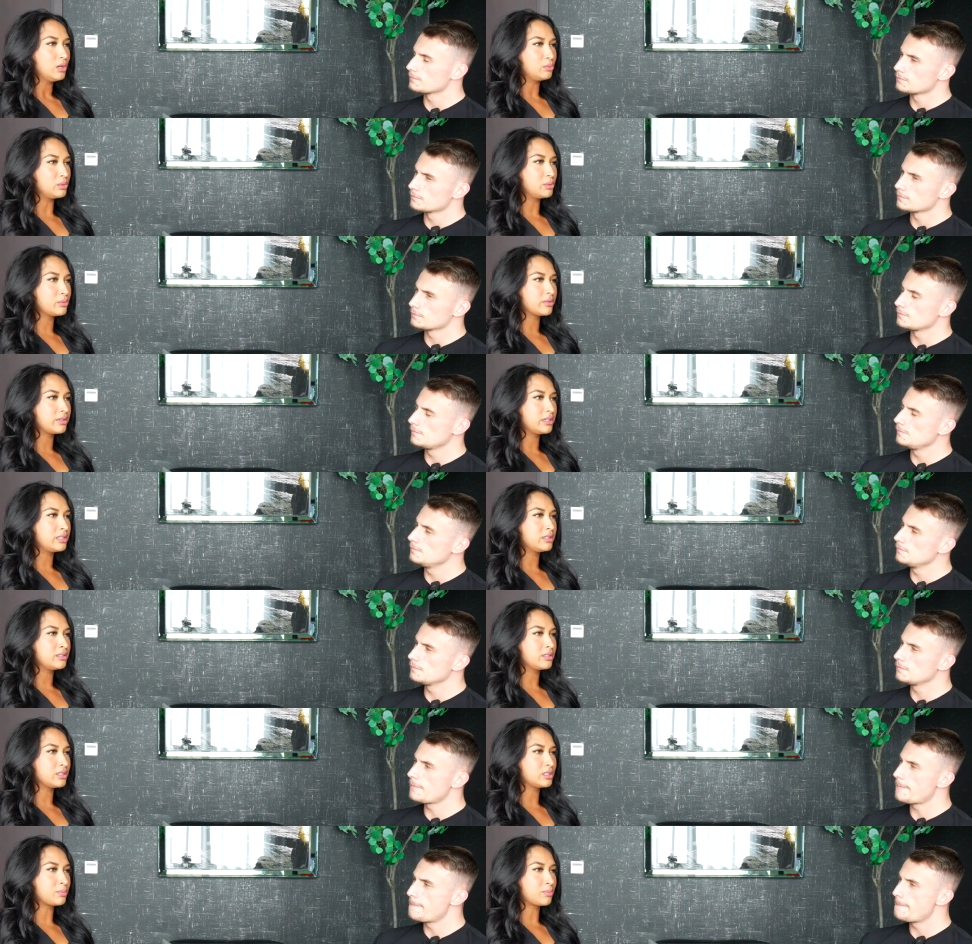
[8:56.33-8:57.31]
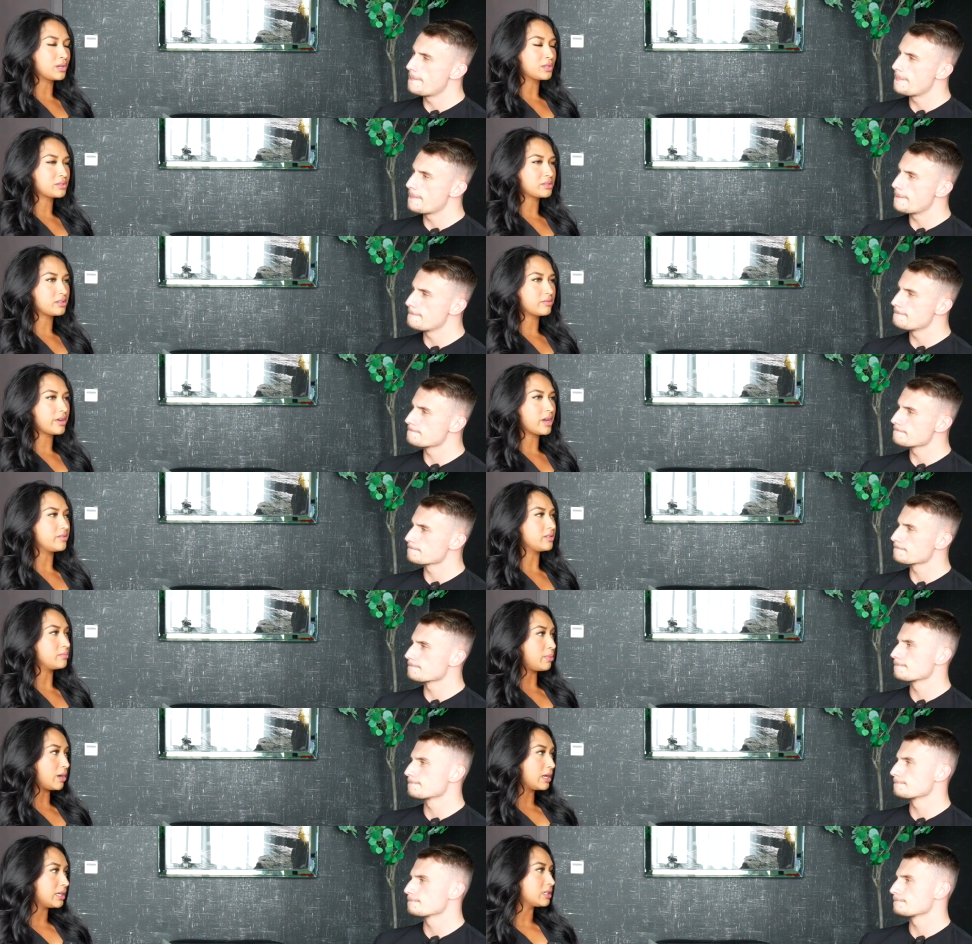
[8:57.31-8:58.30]
Speaker 1: we were in the process of either
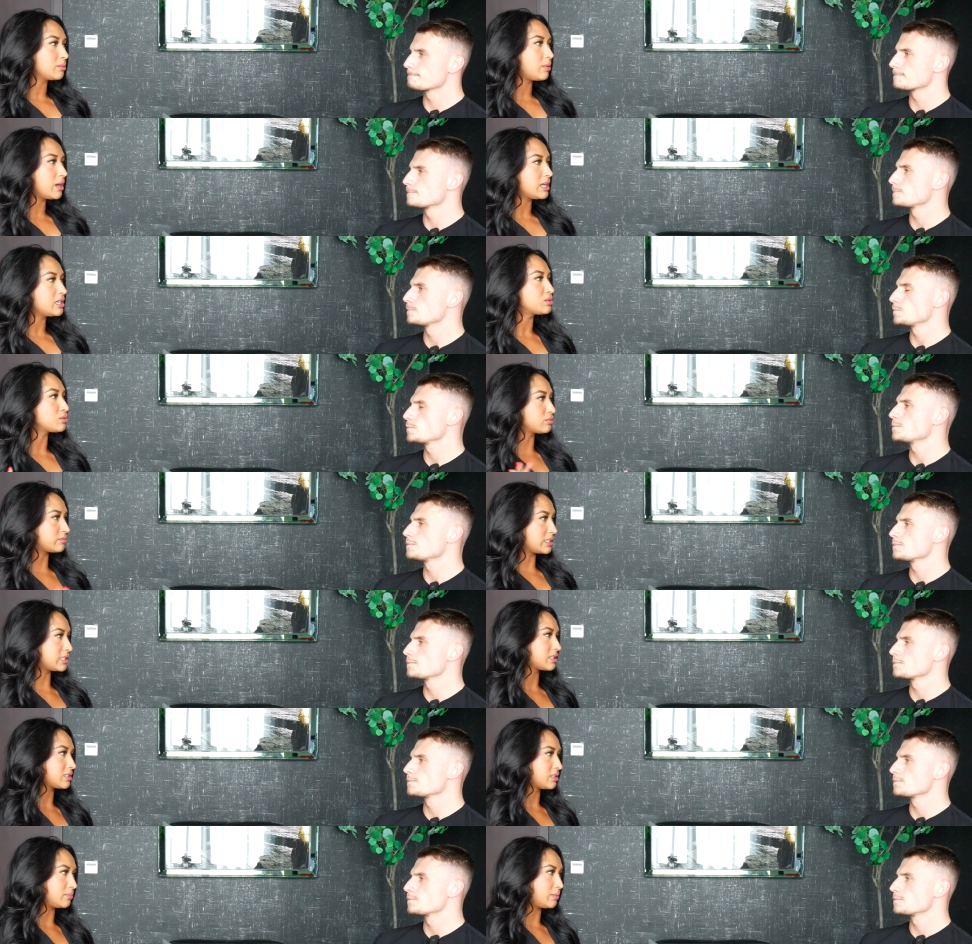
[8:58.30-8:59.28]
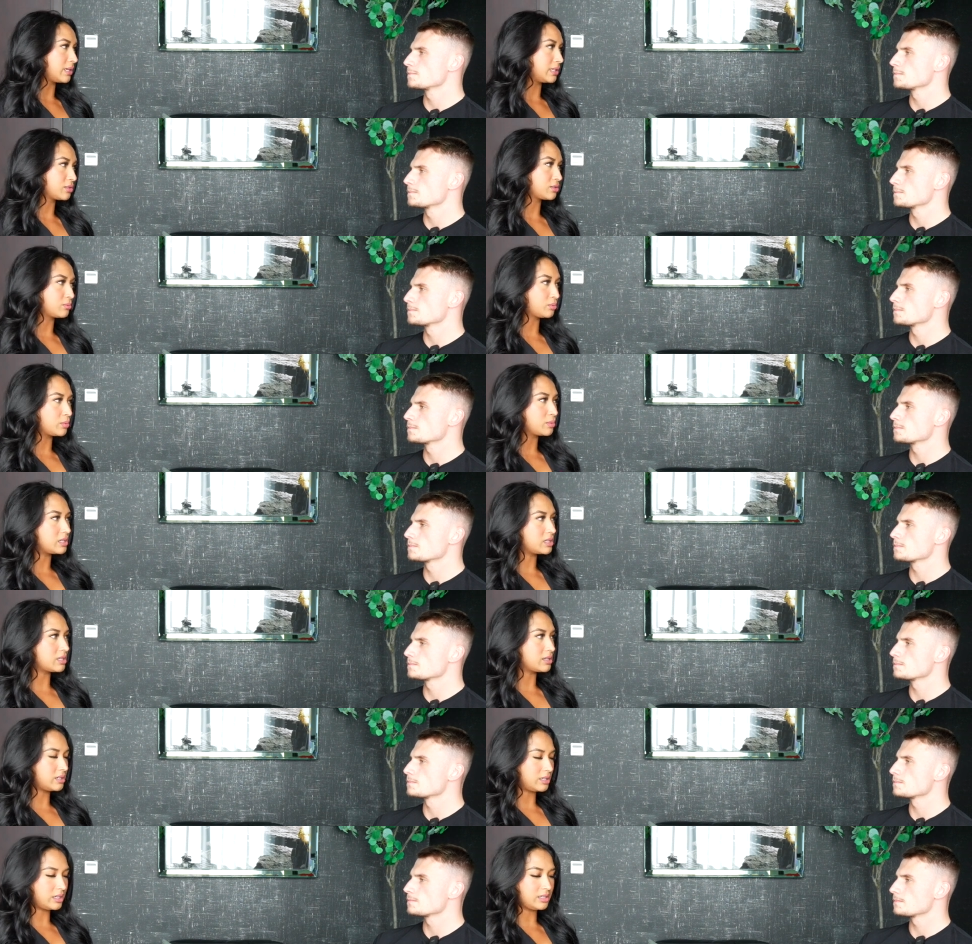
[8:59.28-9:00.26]
buying a place or renting a place. So what we
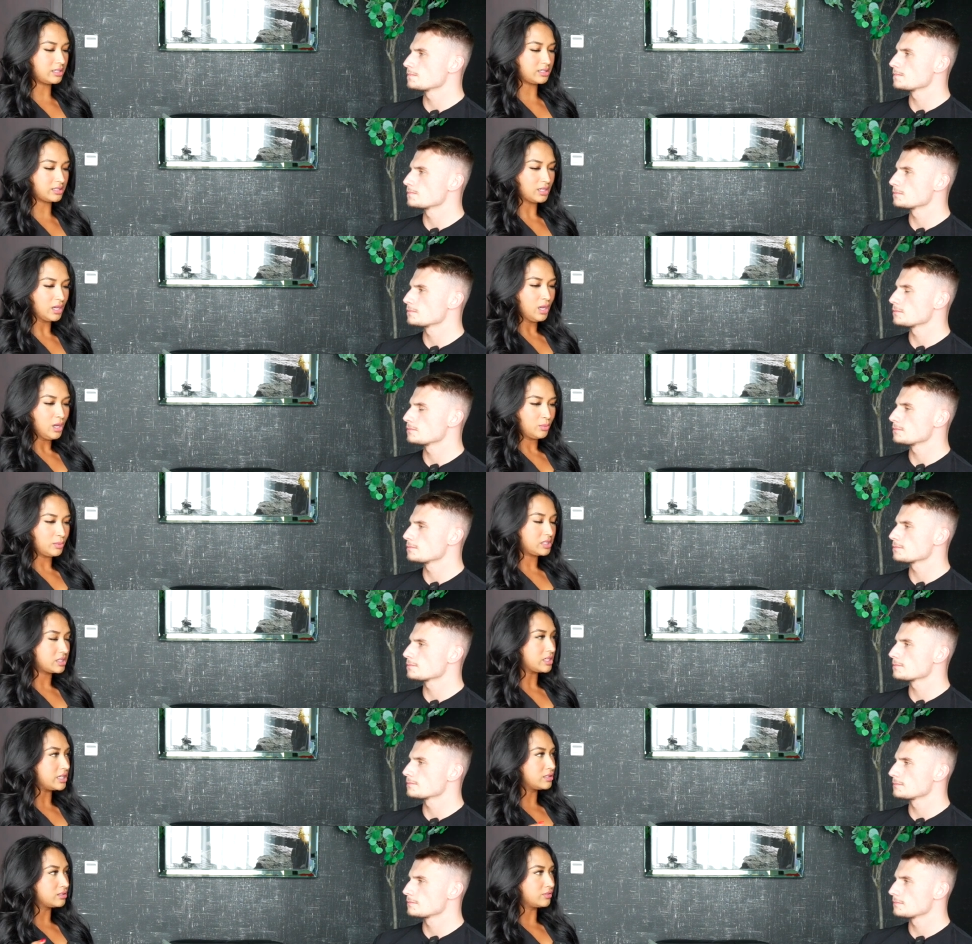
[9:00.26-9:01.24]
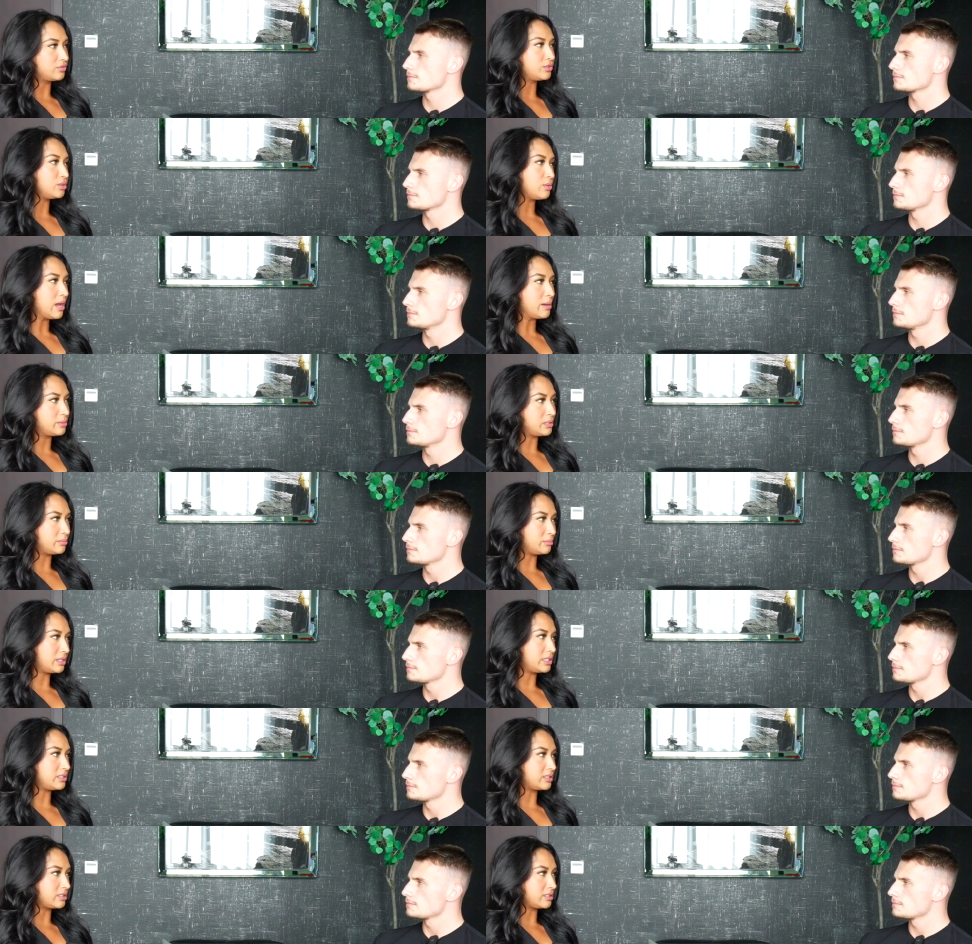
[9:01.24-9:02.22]
did is we stayed in a few
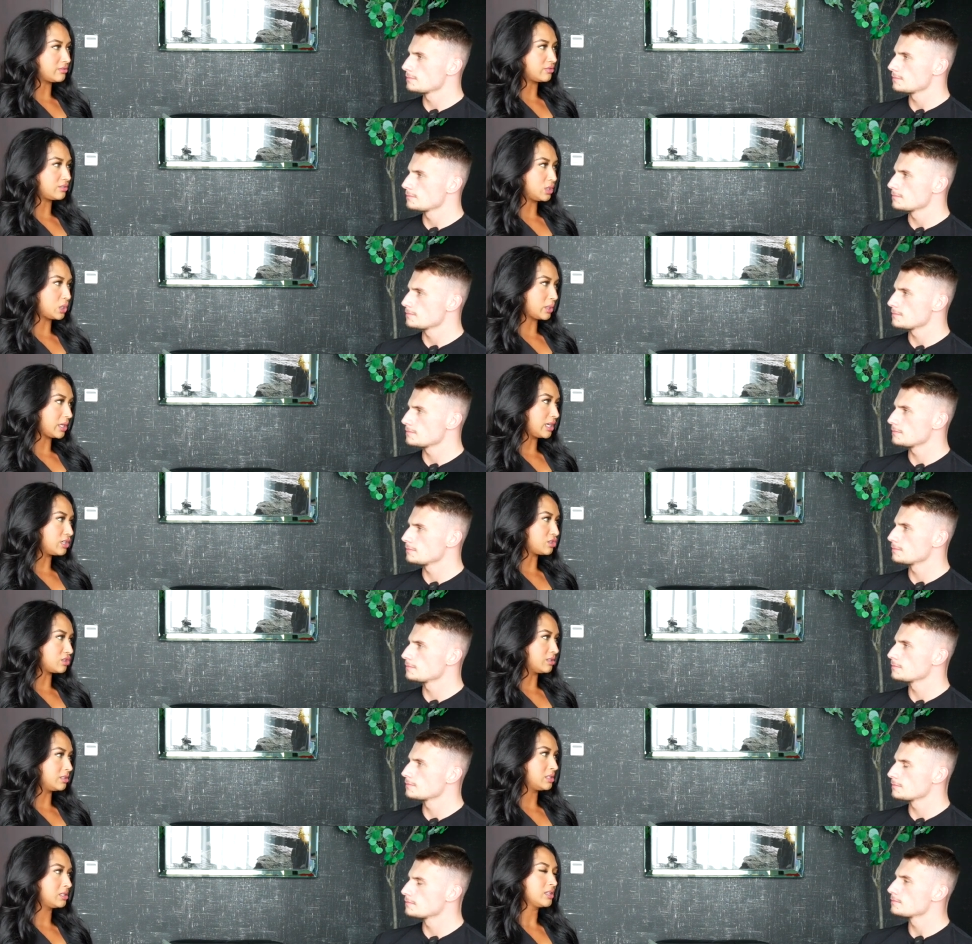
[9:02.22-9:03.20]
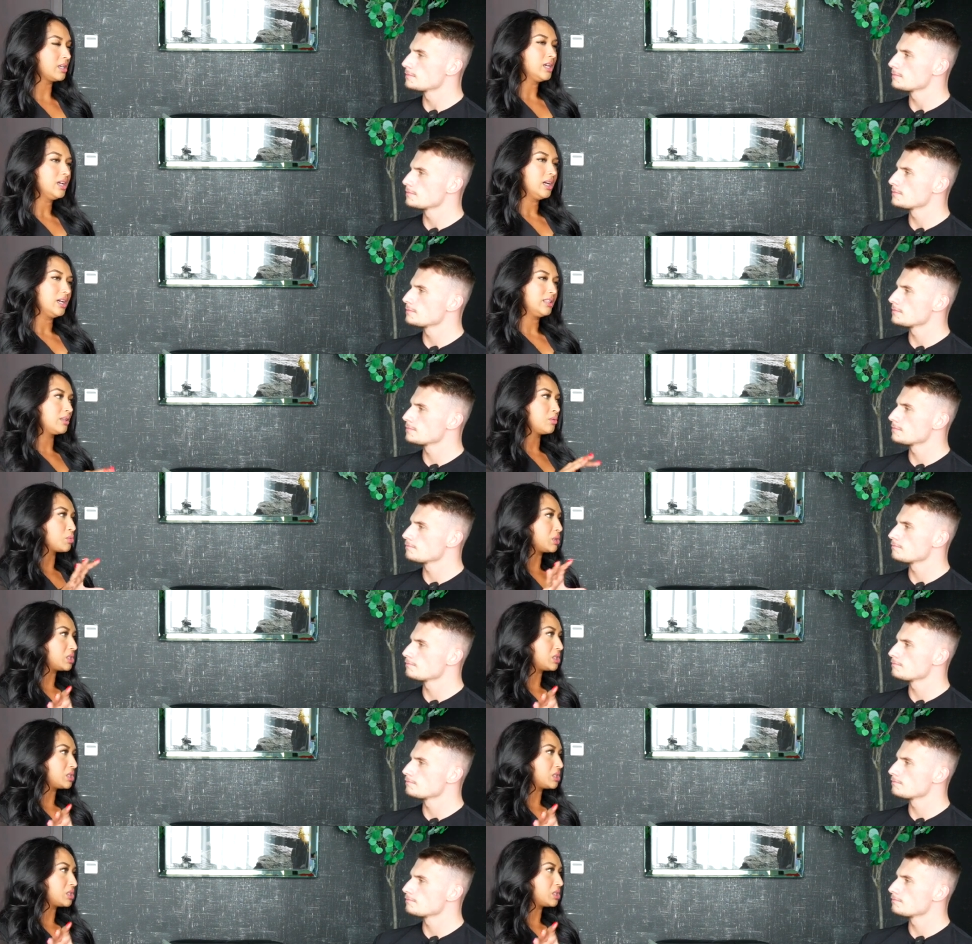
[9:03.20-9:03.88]
Airbnbs in different locations, and then